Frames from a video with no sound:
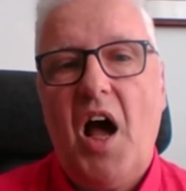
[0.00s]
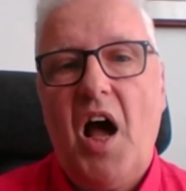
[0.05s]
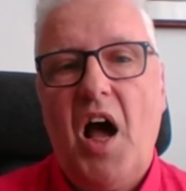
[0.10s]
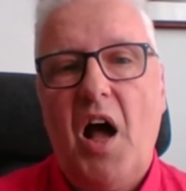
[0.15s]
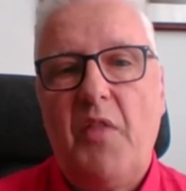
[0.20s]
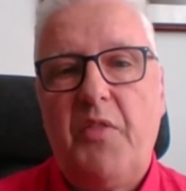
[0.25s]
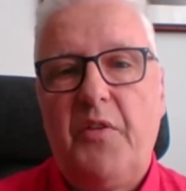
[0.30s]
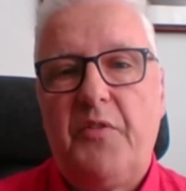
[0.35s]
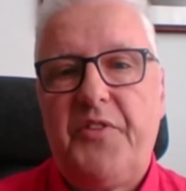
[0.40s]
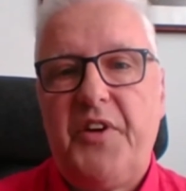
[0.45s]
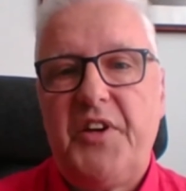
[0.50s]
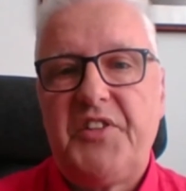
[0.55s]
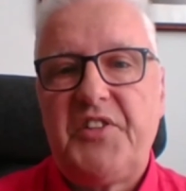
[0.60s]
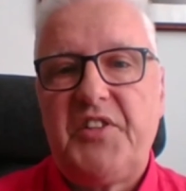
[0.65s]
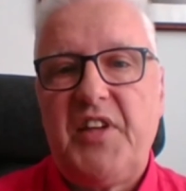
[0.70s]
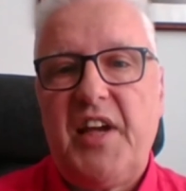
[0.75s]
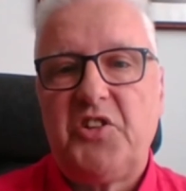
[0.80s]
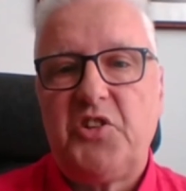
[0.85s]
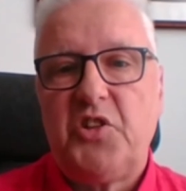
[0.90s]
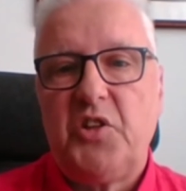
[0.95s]
The
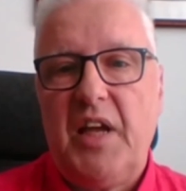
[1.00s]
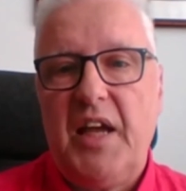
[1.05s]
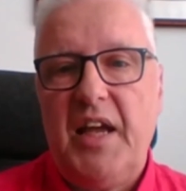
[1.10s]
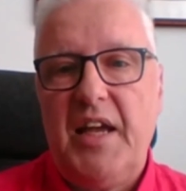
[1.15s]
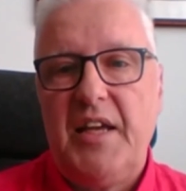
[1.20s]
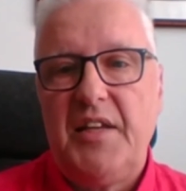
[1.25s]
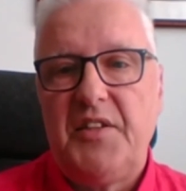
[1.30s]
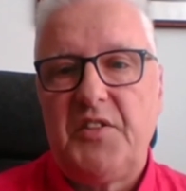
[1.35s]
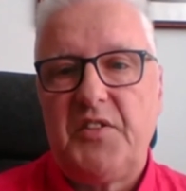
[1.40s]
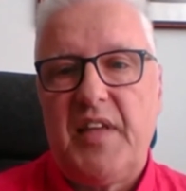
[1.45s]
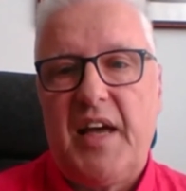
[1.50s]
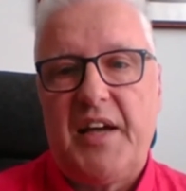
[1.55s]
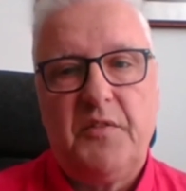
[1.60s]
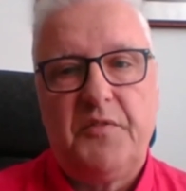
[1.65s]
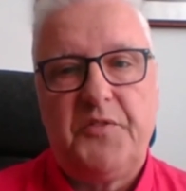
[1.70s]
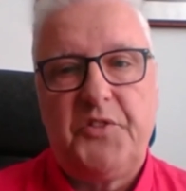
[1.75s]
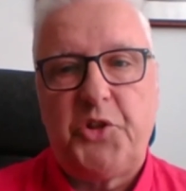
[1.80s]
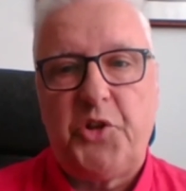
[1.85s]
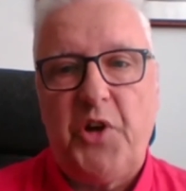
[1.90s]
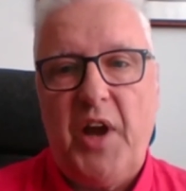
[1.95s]
first section is that
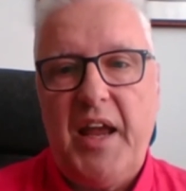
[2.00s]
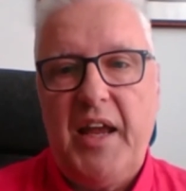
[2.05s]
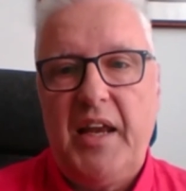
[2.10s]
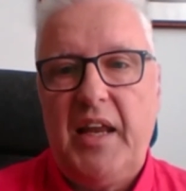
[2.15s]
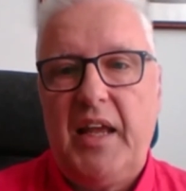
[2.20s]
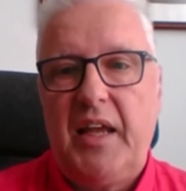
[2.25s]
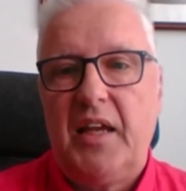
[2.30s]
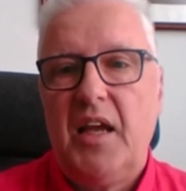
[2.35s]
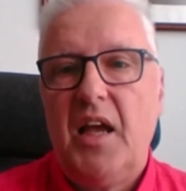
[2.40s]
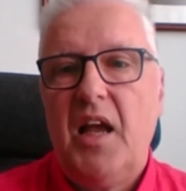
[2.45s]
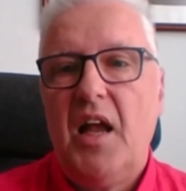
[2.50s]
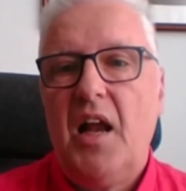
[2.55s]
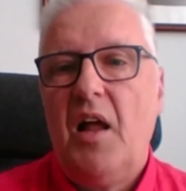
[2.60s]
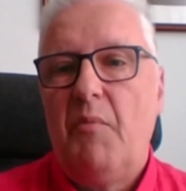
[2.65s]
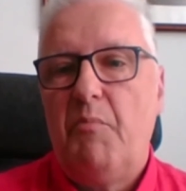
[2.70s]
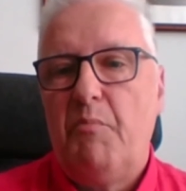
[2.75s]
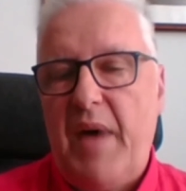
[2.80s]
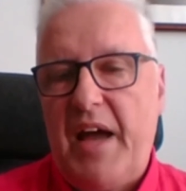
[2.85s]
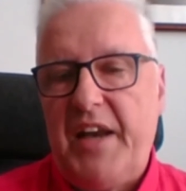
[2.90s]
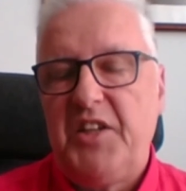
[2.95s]
of training,
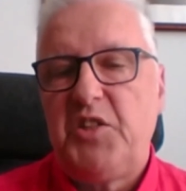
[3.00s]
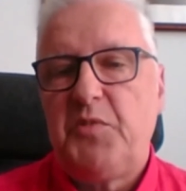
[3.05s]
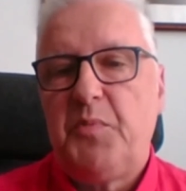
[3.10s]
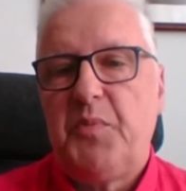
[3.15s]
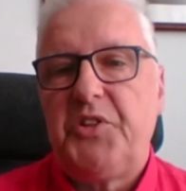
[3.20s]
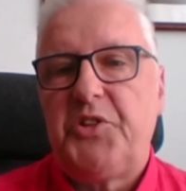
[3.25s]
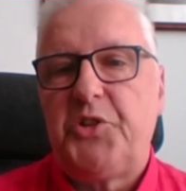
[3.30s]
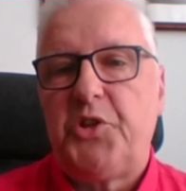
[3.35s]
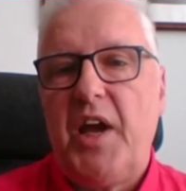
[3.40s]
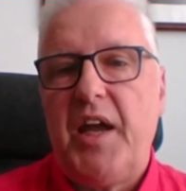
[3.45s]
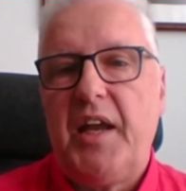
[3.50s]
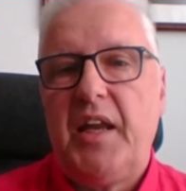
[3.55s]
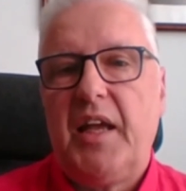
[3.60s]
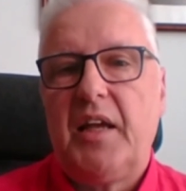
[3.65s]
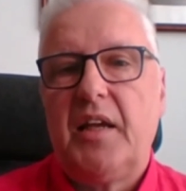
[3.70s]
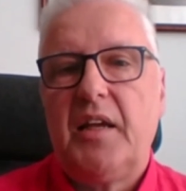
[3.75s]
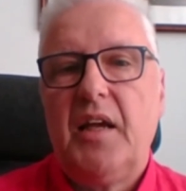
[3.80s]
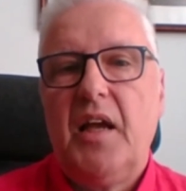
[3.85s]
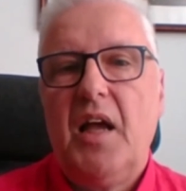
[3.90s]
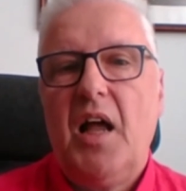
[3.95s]
management
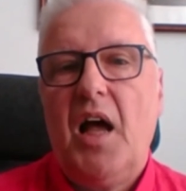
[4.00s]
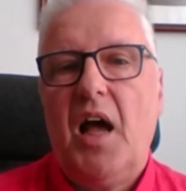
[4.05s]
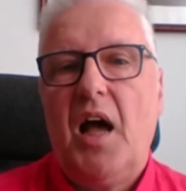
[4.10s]
training,